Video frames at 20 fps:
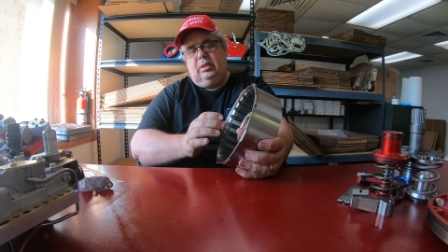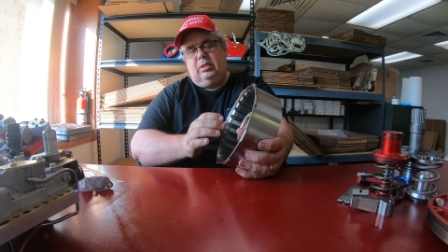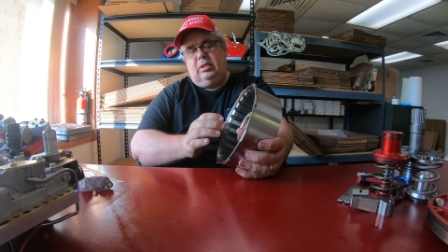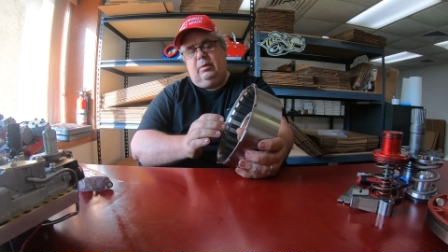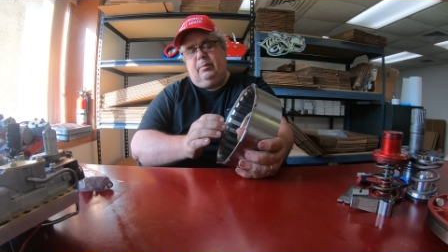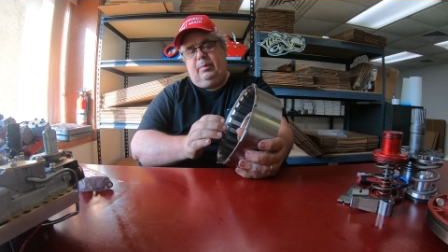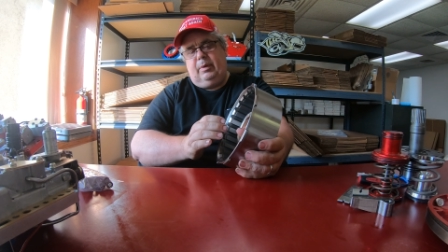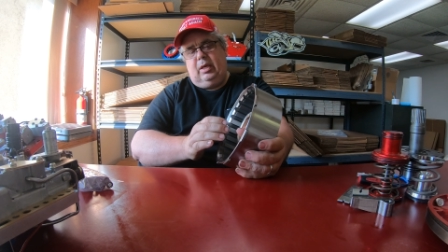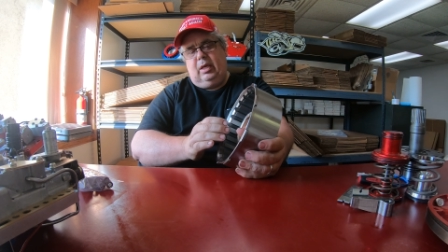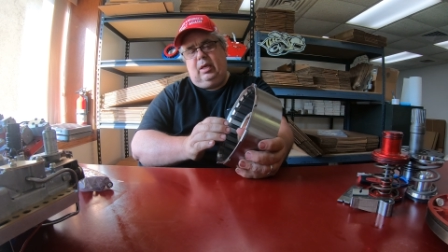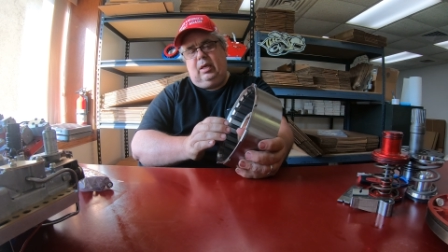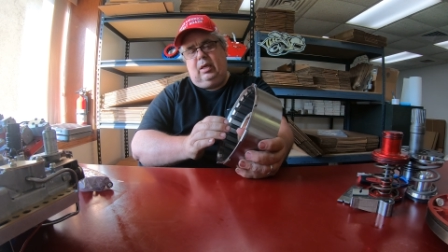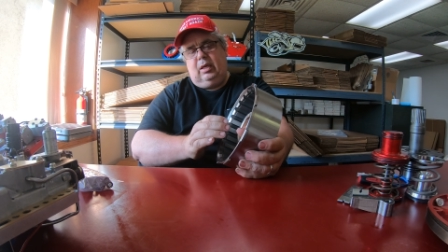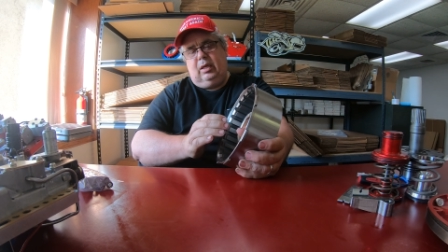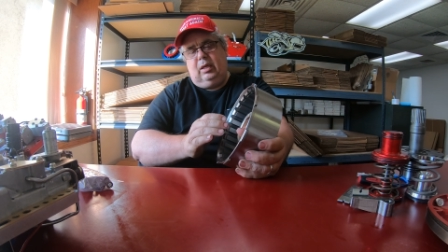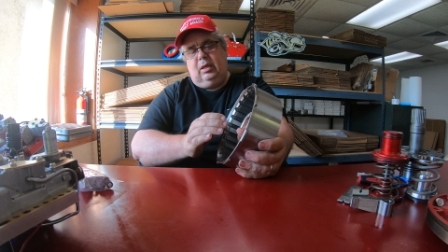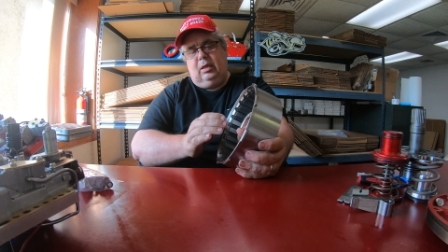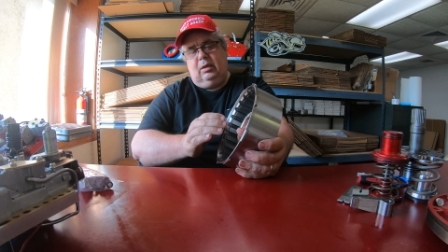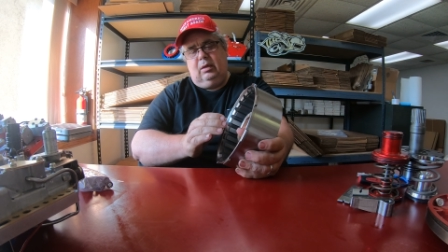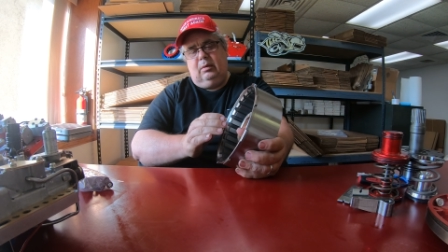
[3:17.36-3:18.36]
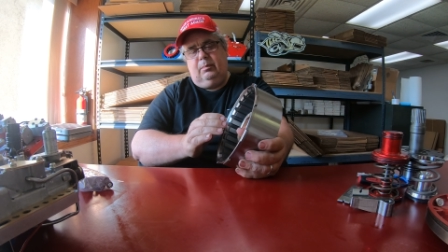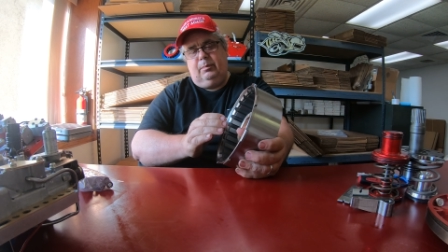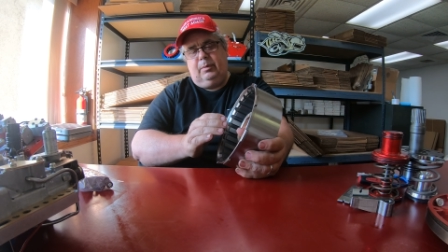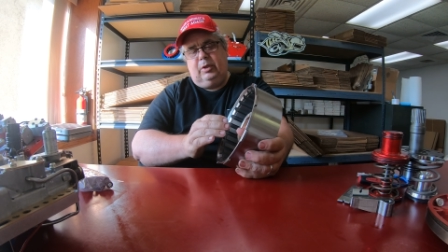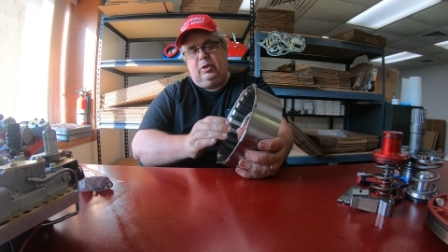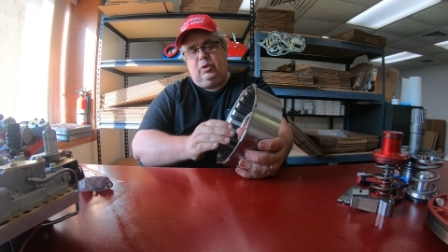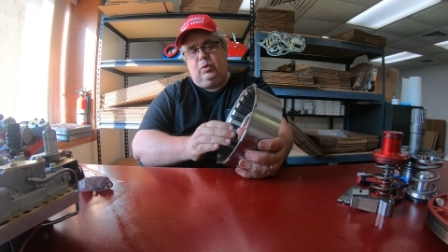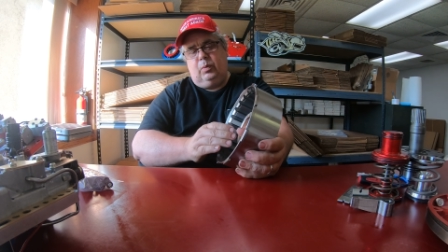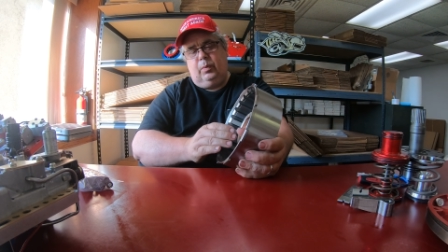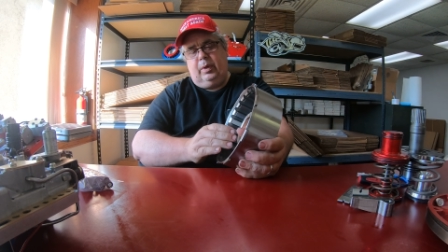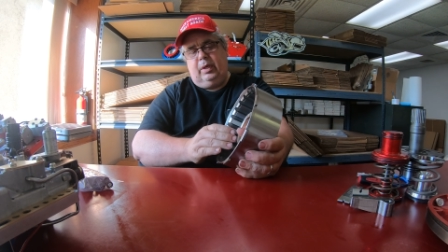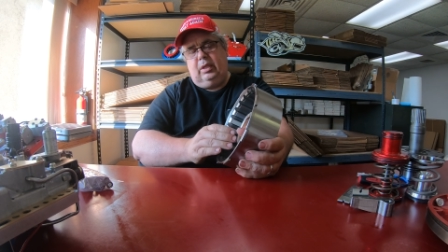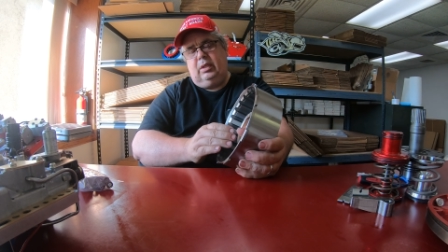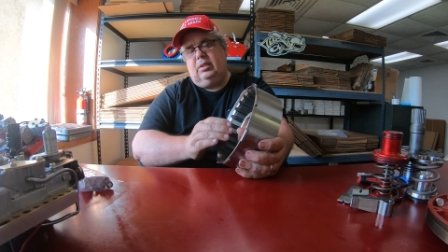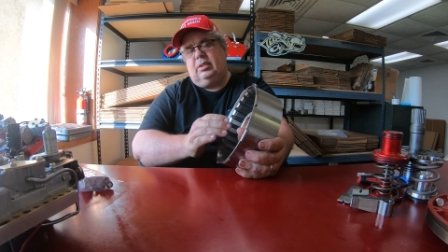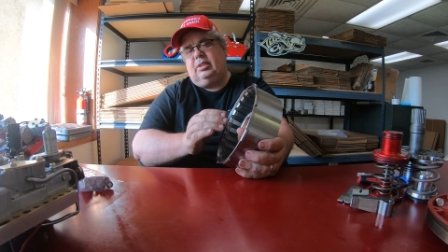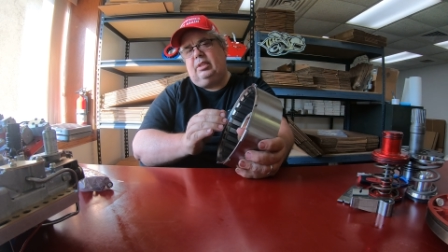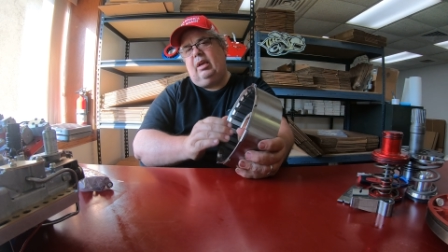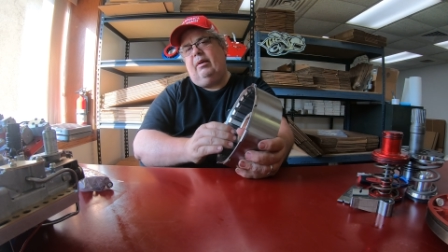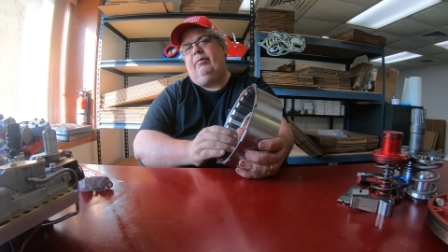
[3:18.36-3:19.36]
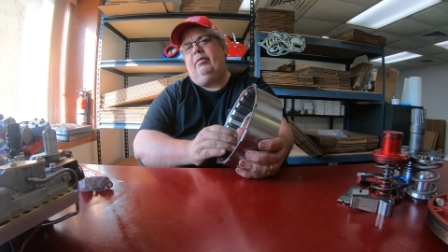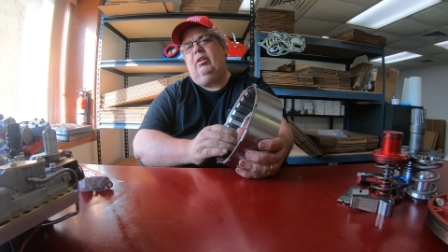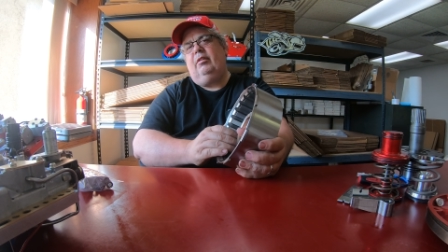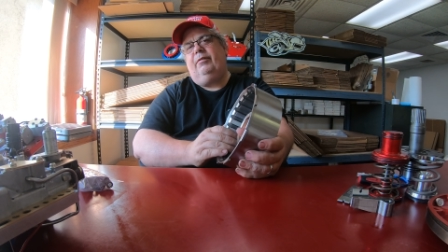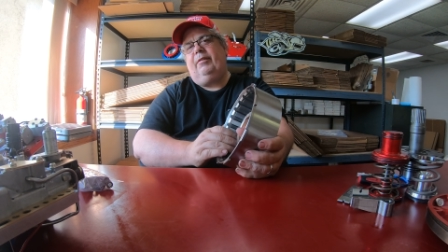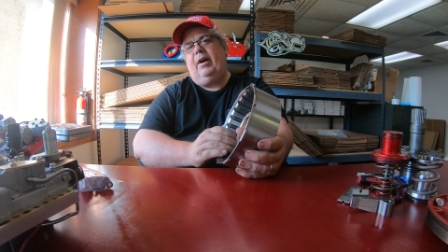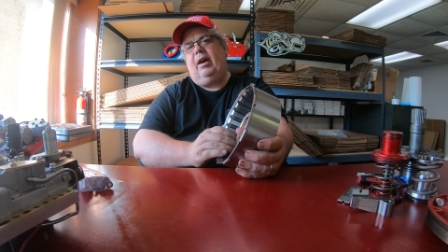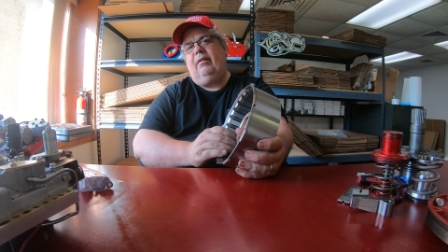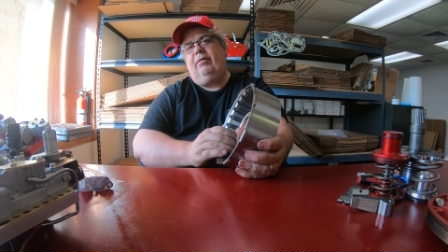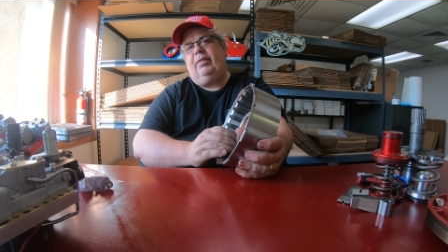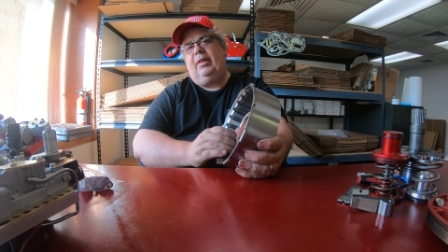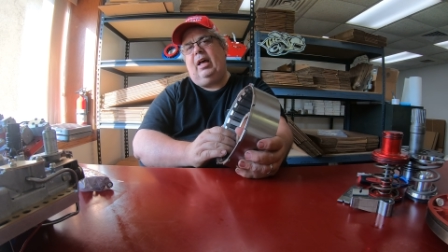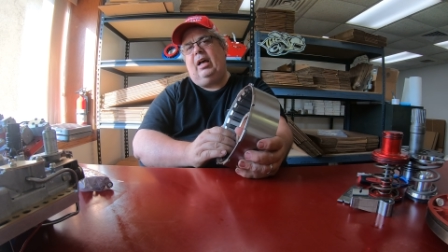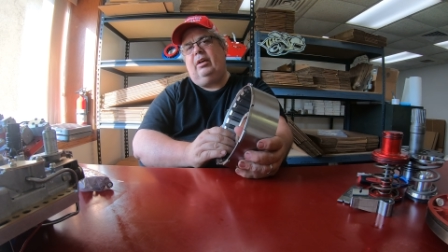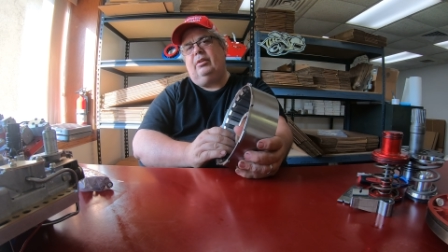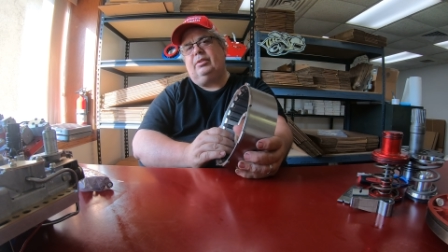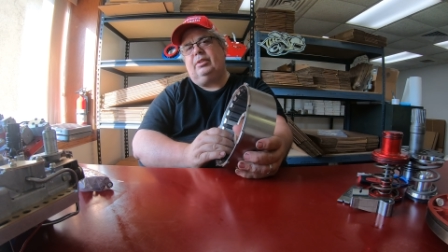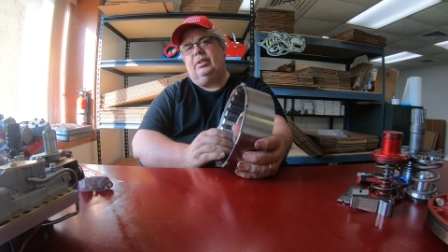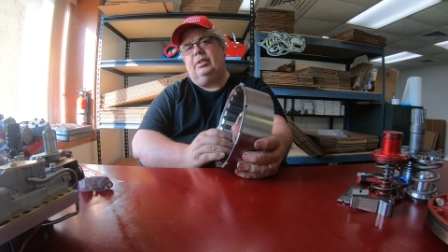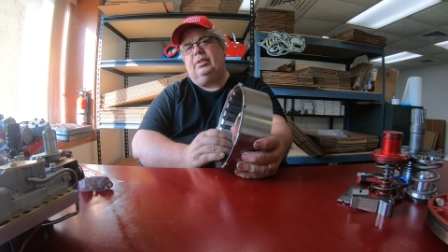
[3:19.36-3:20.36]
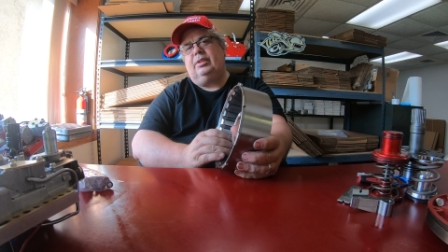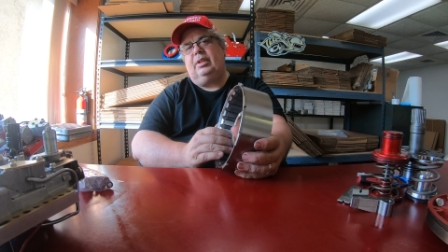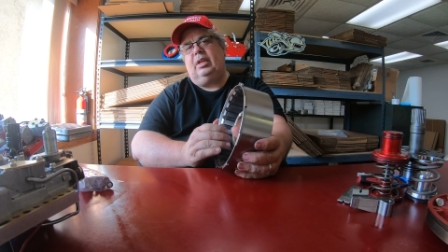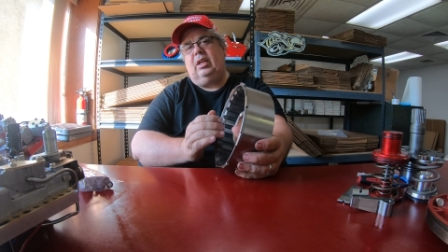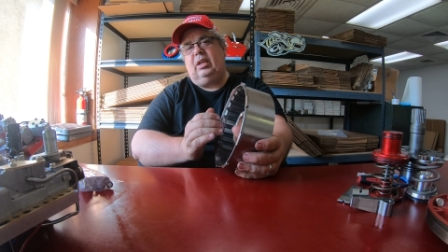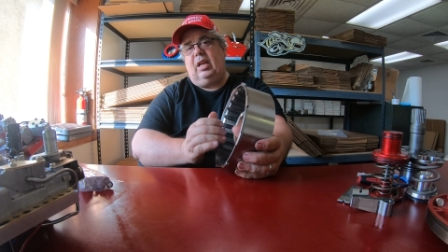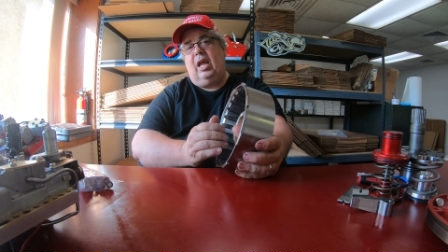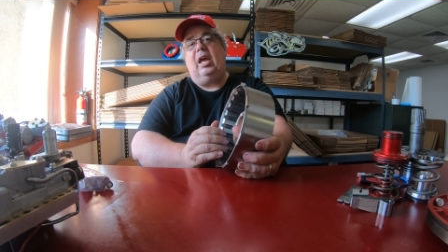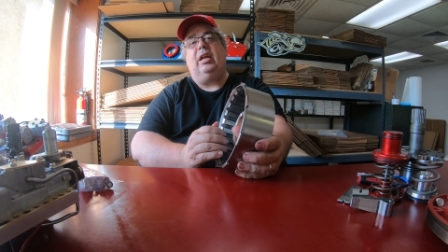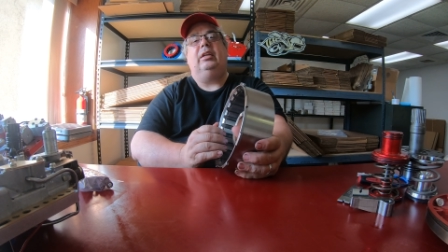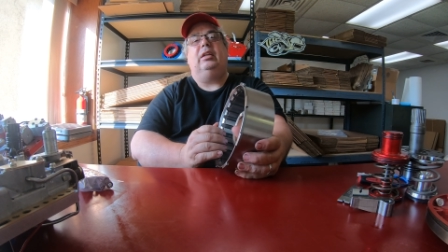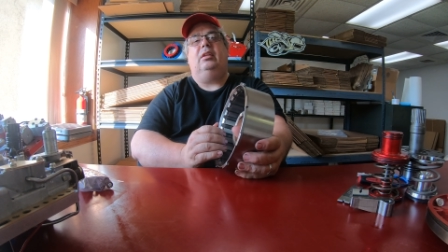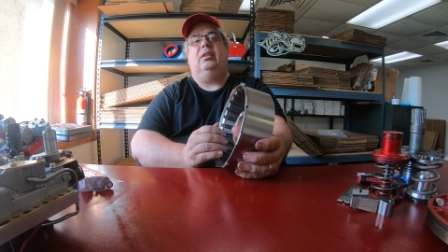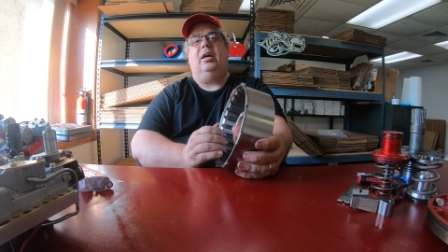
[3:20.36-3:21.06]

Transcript: to be between 75 thousandths and 90